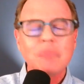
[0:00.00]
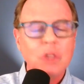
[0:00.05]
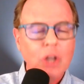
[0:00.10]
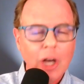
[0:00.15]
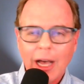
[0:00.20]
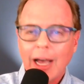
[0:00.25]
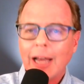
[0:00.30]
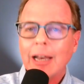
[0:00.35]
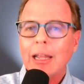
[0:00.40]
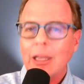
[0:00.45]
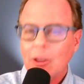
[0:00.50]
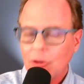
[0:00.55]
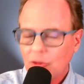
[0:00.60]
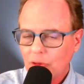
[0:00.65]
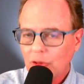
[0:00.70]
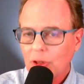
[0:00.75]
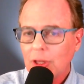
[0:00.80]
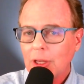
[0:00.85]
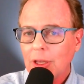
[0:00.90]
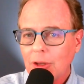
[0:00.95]
God
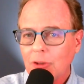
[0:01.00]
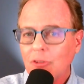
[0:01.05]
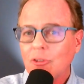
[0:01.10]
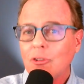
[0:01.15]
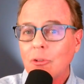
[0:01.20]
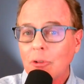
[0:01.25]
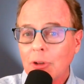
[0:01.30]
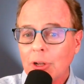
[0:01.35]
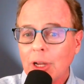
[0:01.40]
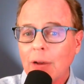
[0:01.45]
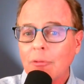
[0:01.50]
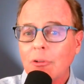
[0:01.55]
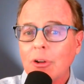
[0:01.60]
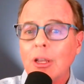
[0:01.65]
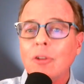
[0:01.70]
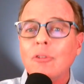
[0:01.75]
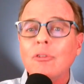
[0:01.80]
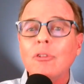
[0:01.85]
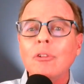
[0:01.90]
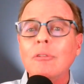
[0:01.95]
is the issue in
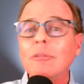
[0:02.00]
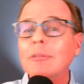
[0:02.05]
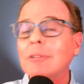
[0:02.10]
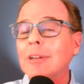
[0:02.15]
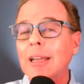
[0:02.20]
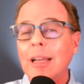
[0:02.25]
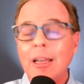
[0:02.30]
every issue.